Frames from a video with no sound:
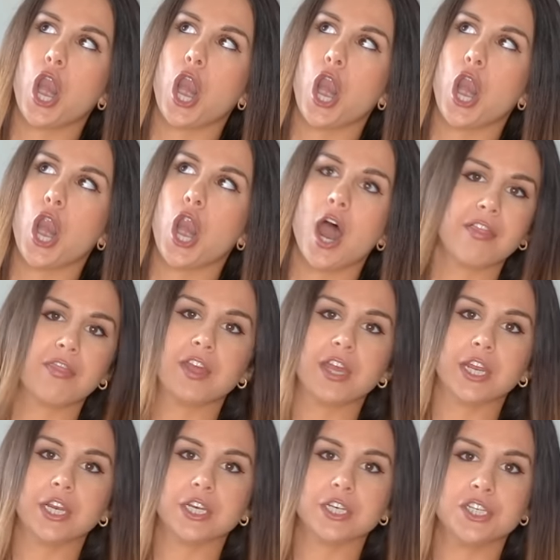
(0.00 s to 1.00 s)

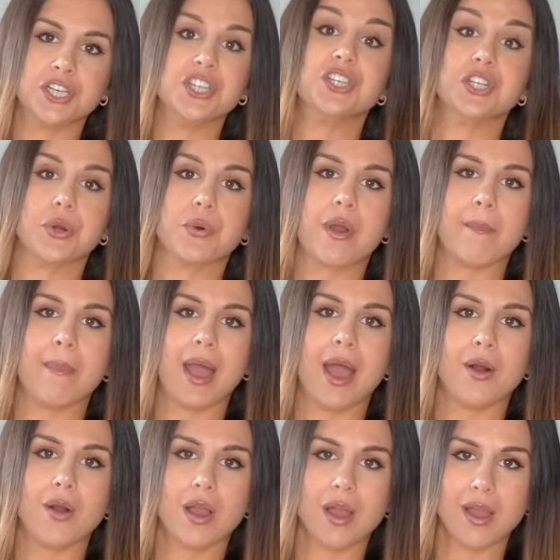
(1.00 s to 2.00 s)
nothing to joke
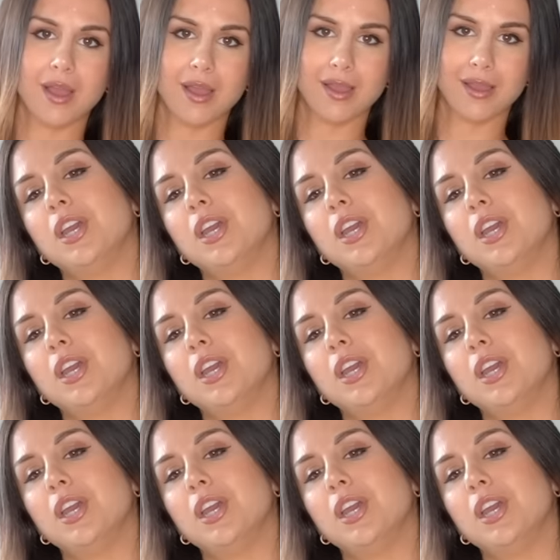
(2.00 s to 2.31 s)
about